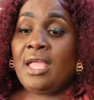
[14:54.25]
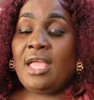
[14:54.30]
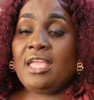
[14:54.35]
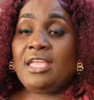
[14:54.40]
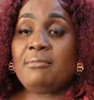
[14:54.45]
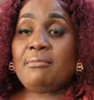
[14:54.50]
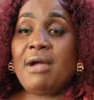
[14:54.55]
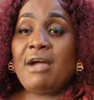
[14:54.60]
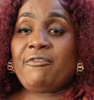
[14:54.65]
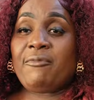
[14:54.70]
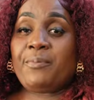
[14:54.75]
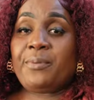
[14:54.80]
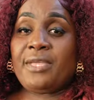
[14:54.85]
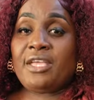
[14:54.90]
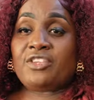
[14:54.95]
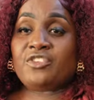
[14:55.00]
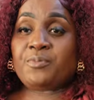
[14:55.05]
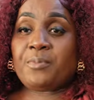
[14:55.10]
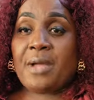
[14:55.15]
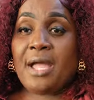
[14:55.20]
Him have
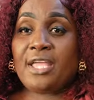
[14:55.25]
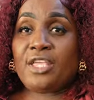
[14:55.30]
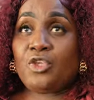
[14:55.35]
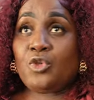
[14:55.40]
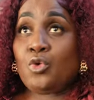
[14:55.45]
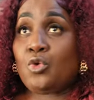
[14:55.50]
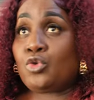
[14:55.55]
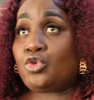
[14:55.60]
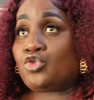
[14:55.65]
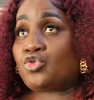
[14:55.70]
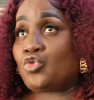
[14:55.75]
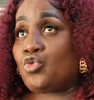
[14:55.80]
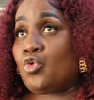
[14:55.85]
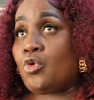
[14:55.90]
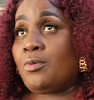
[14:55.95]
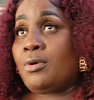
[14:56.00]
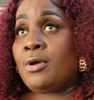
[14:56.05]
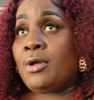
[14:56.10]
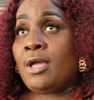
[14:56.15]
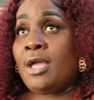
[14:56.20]
page by
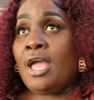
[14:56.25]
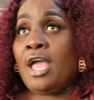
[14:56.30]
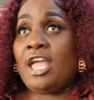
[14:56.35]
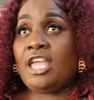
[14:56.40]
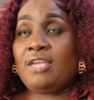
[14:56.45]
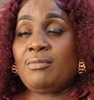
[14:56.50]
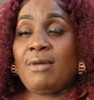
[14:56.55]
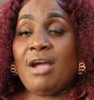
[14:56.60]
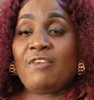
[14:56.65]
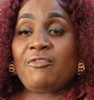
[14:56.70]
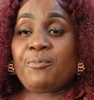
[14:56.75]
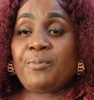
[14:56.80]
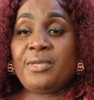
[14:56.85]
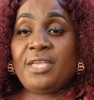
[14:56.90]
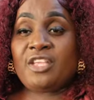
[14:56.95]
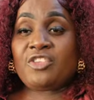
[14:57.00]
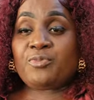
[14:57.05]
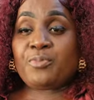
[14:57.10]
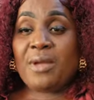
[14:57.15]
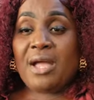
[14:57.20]
YouTube, him have
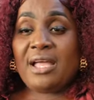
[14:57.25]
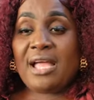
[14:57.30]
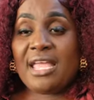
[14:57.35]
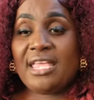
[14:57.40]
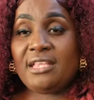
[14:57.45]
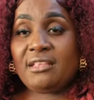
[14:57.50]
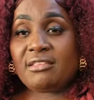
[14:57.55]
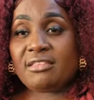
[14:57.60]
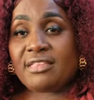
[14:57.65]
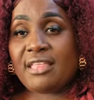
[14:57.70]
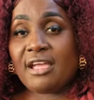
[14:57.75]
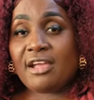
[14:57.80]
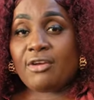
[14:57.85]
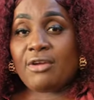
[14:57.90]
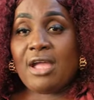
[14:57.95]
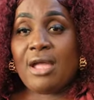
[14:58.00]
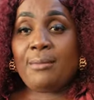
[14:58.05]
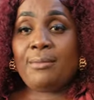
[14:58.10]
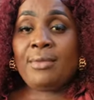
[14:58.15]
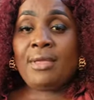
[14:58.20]
page by
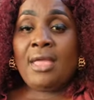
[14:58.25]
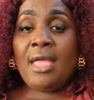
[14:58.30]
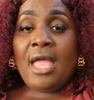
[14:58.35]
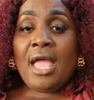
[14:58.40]
Instagram,